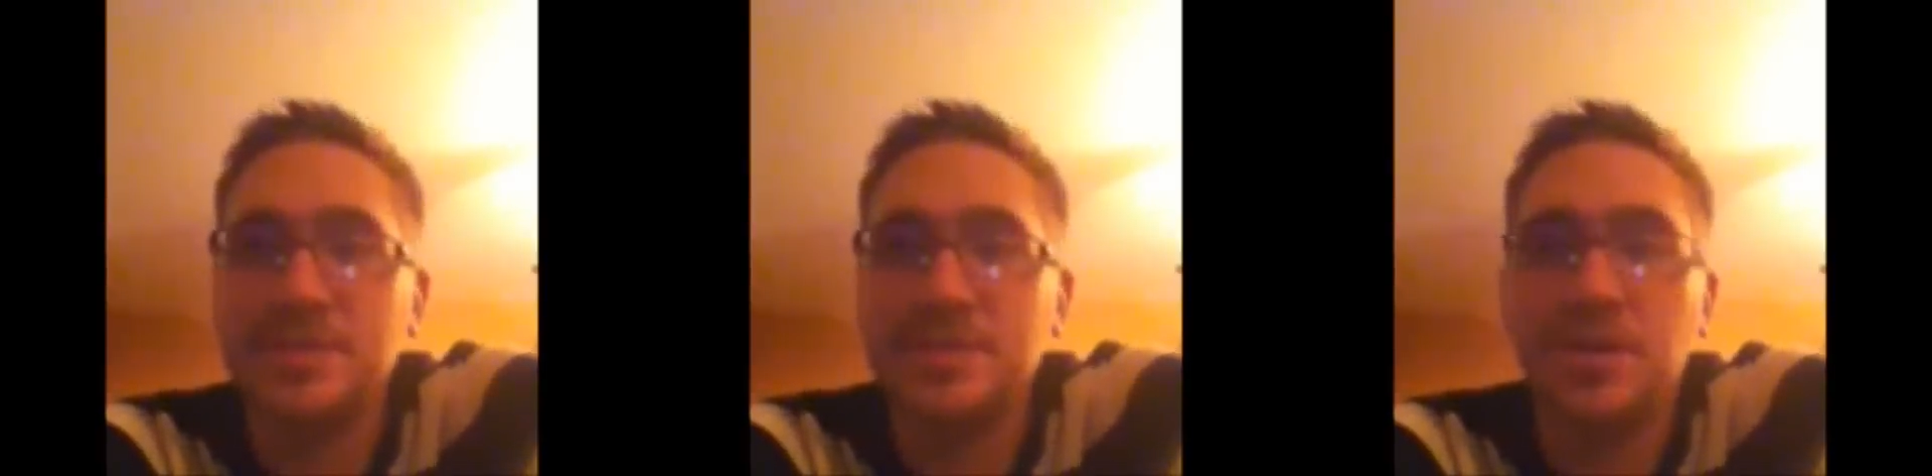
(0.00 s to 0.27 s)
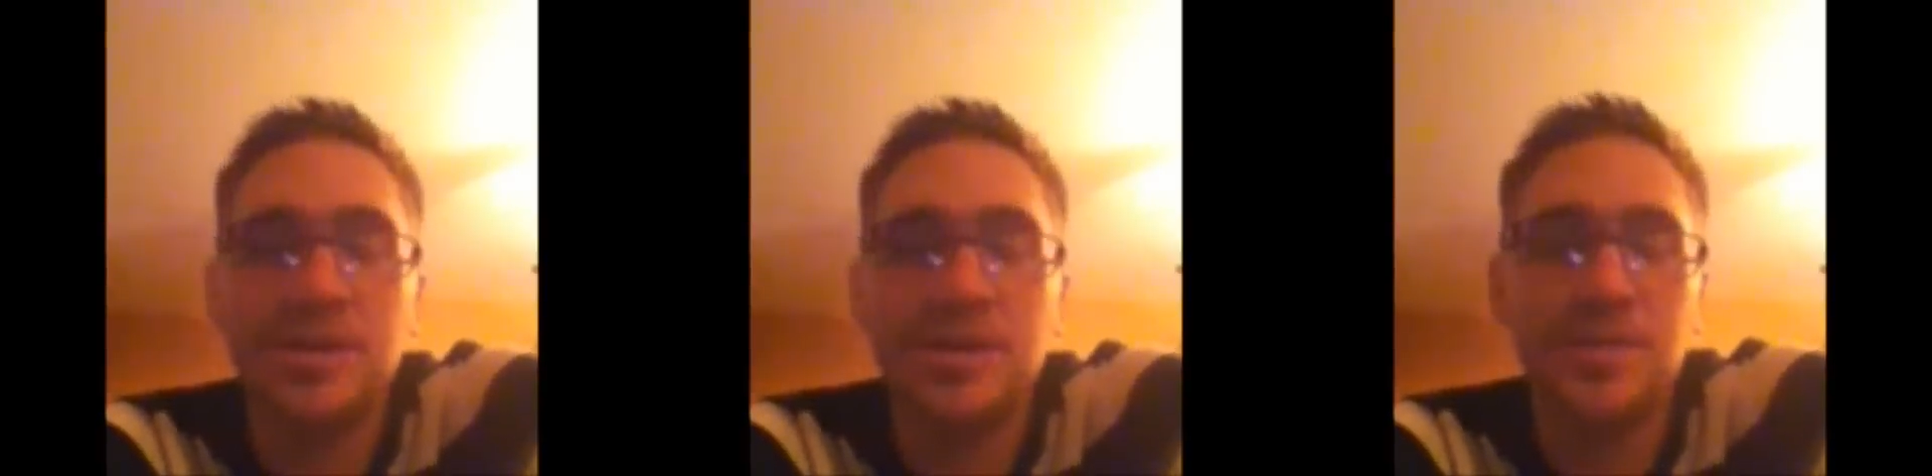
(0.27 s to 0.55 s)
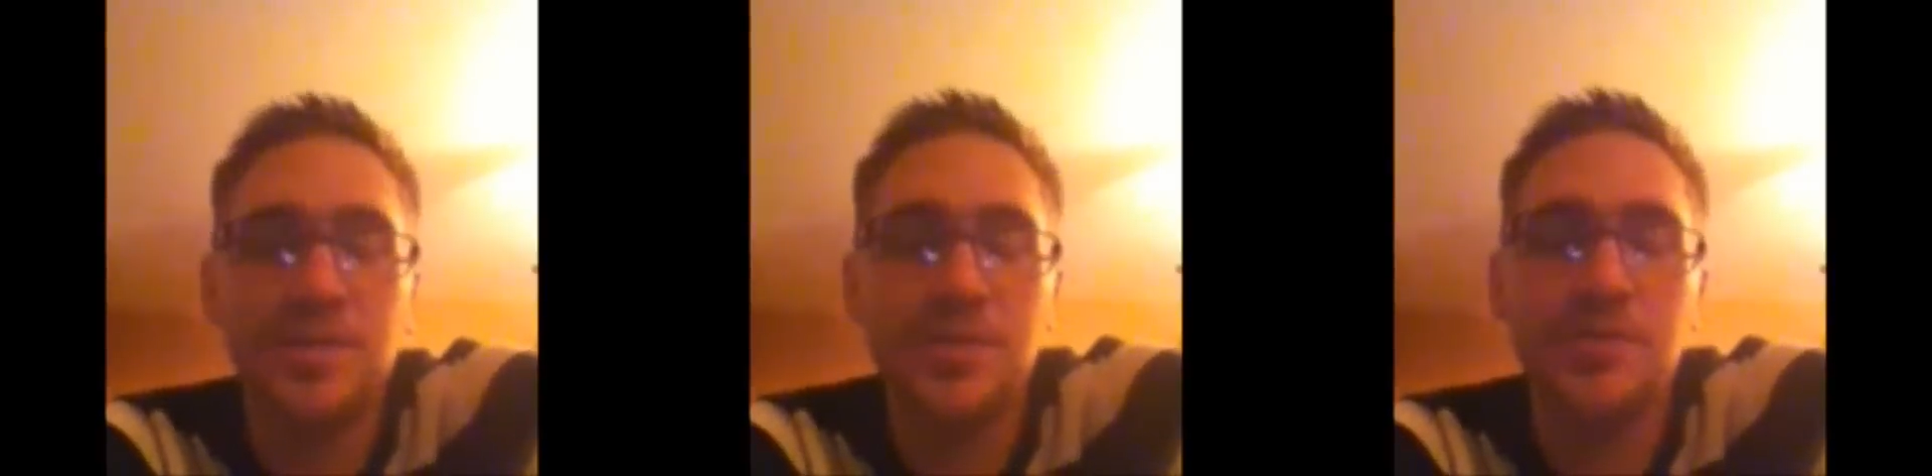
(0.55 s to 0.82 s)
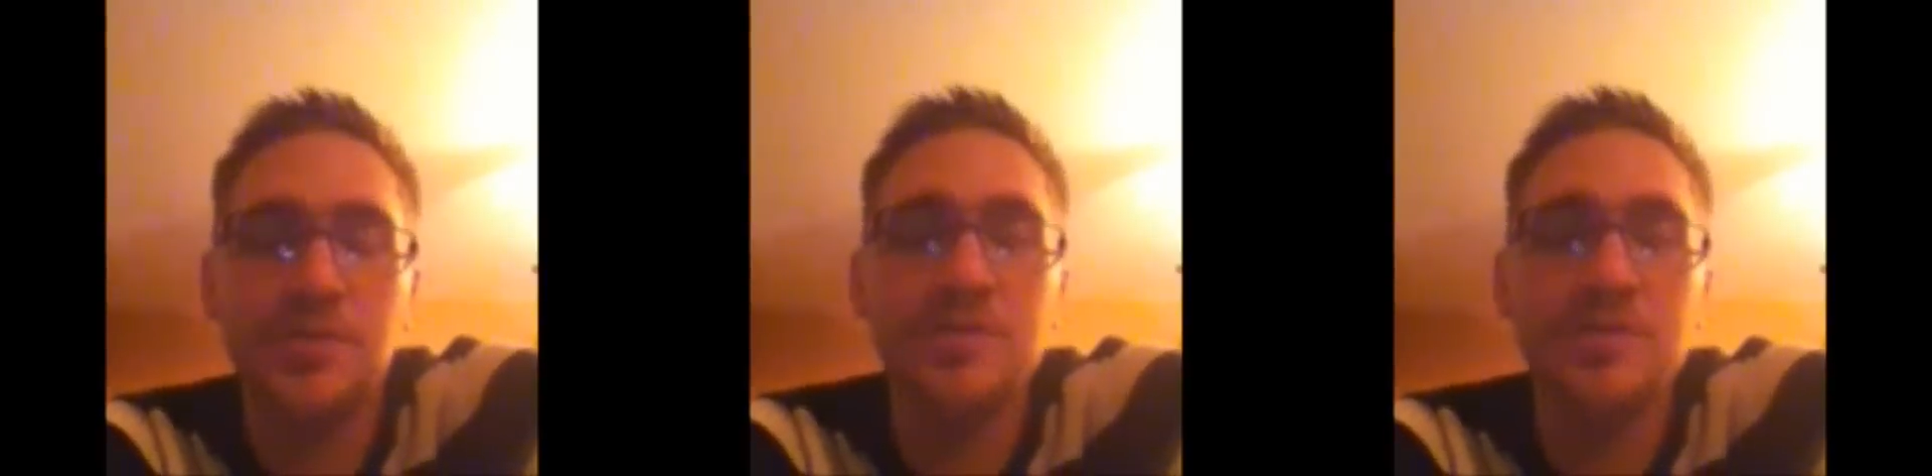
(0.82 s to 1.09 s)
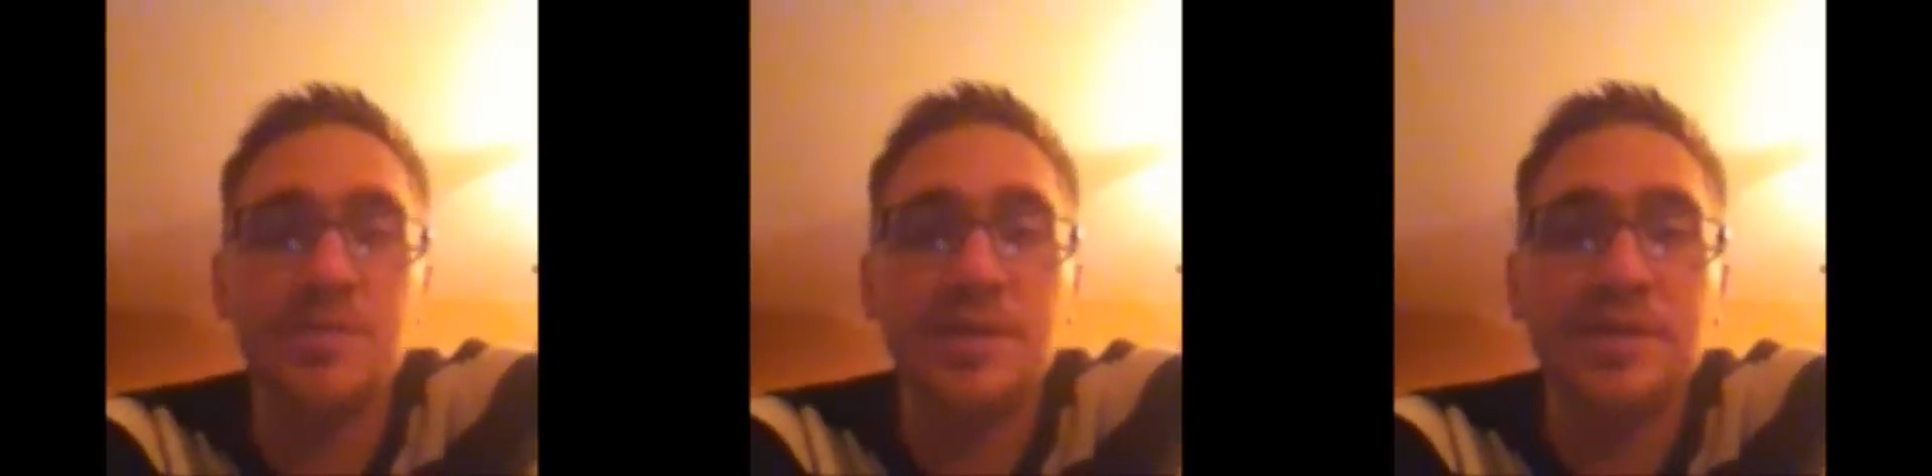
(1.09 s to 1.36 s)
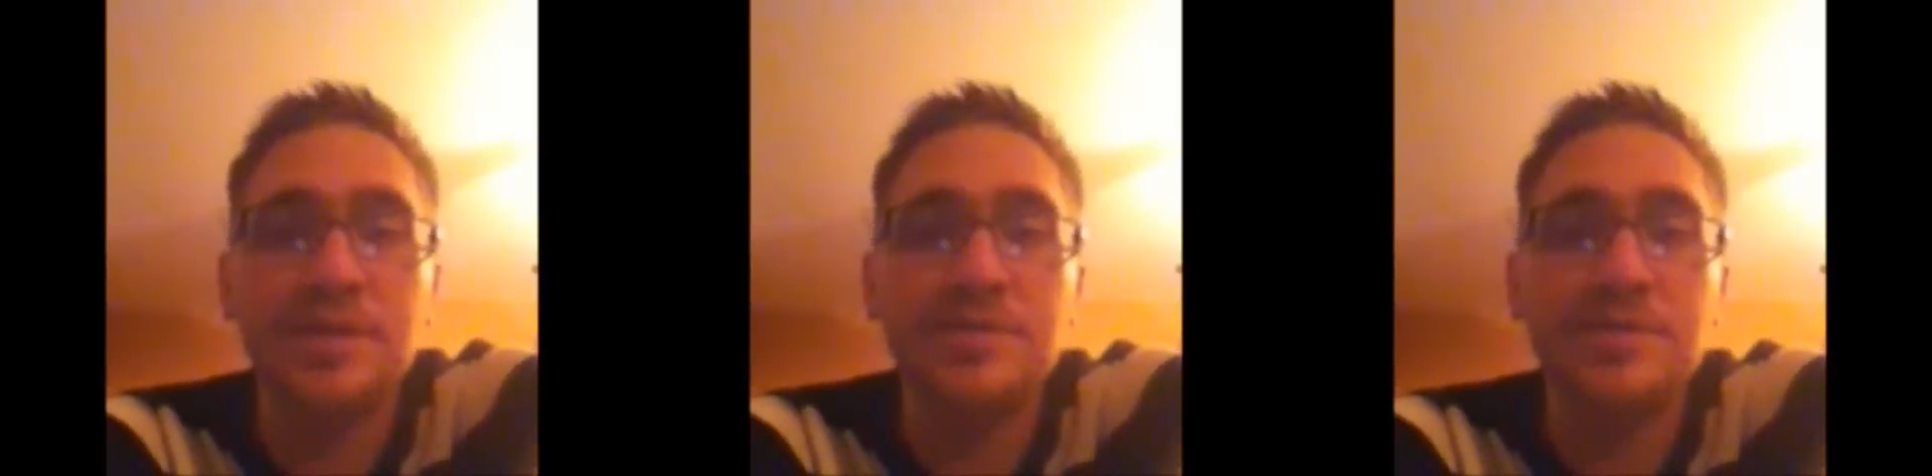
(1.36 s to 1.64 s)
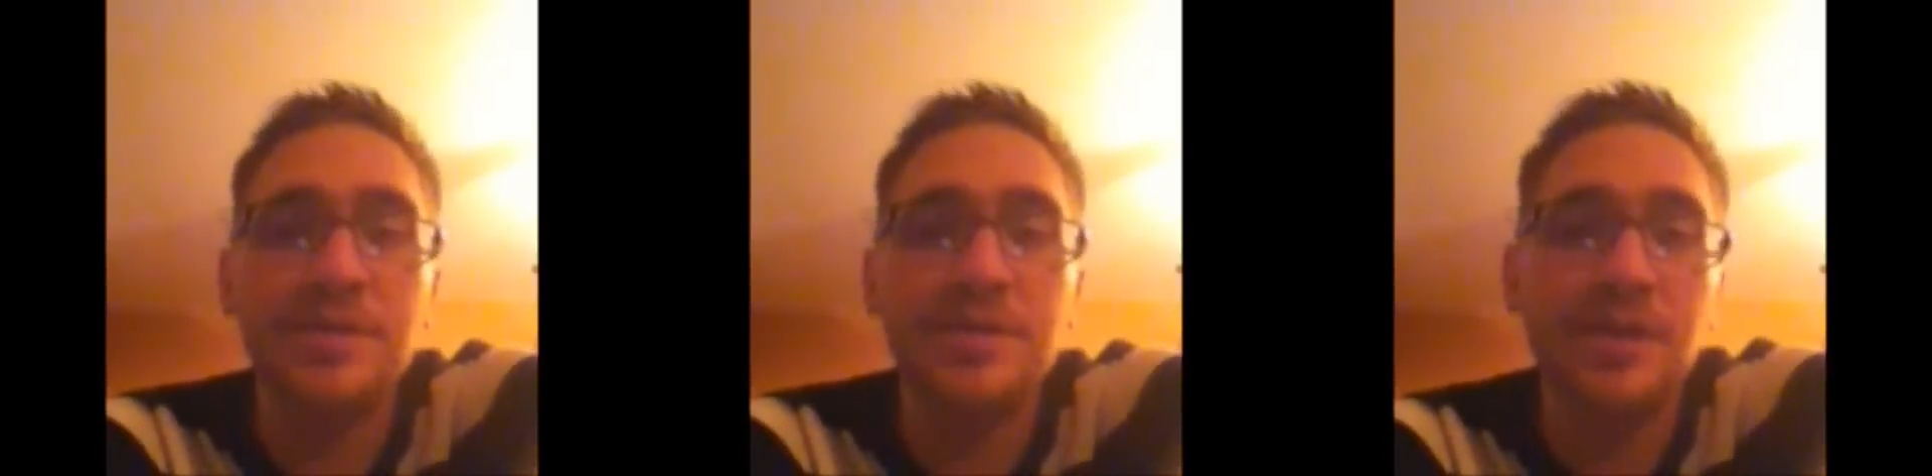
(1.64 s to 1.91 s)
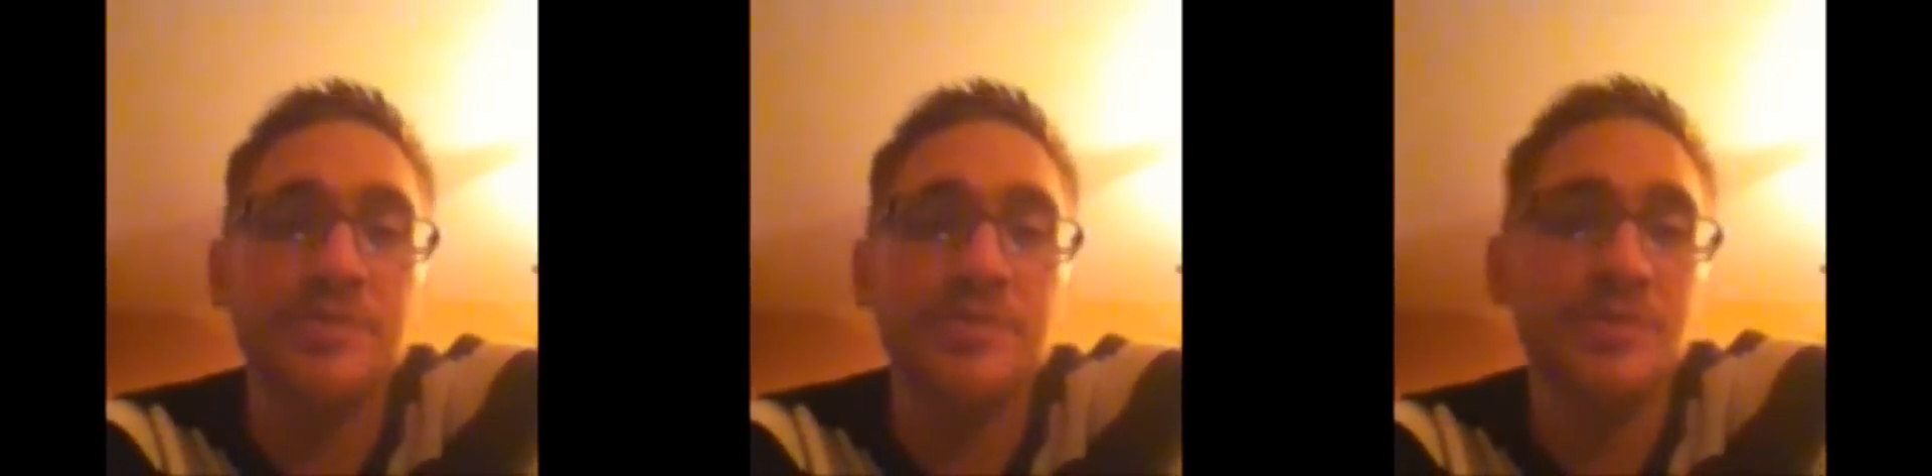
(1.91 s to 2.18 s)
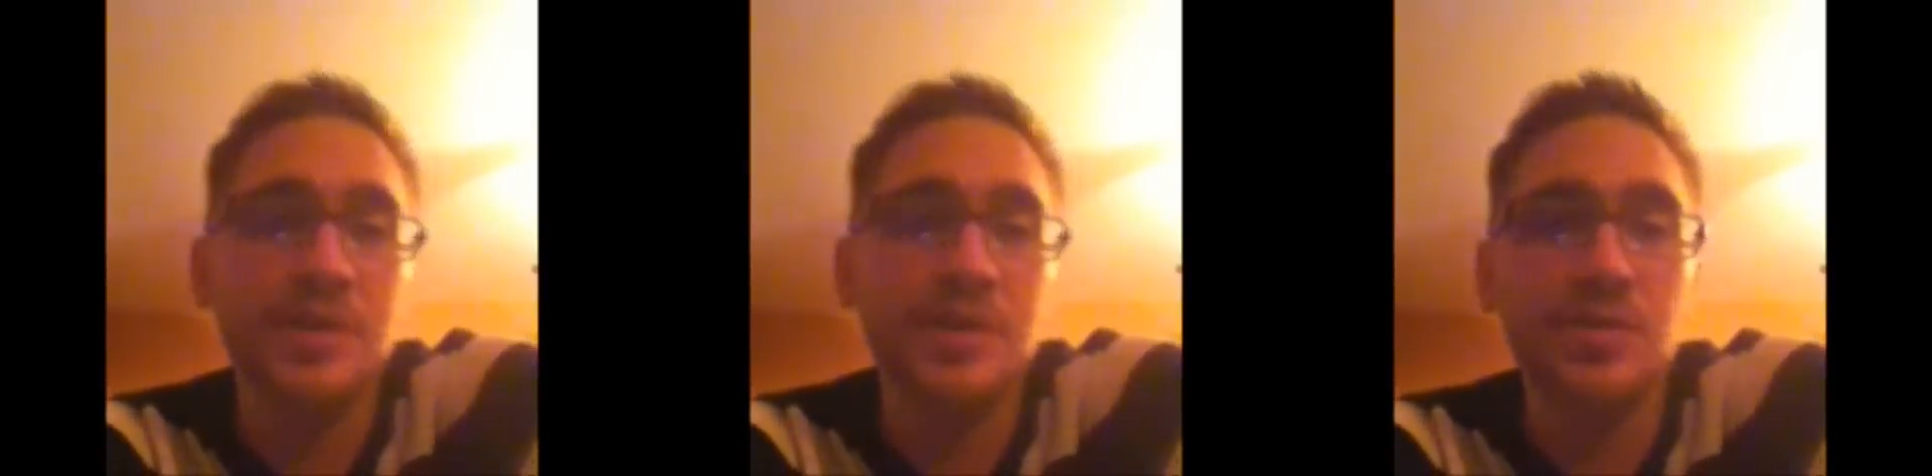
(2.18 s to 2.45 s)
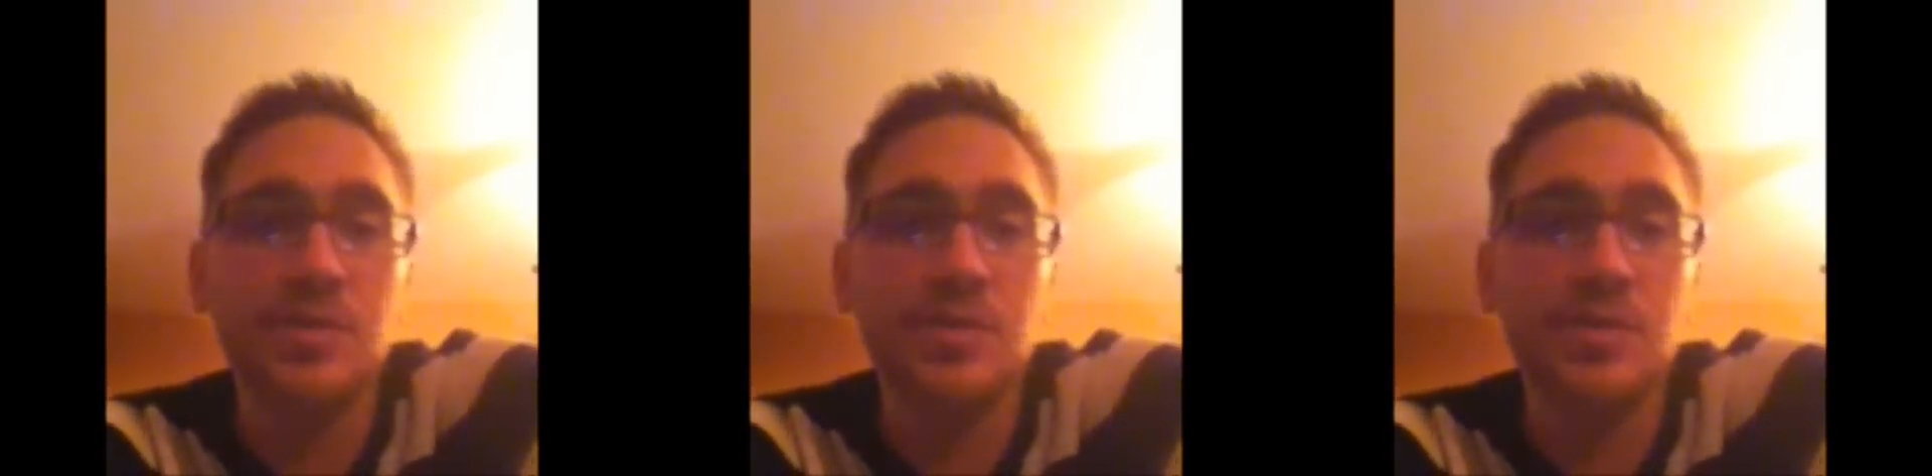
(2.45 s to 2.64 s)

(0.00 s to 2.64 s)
your entrepreneurial spirit, which I thought was really cool.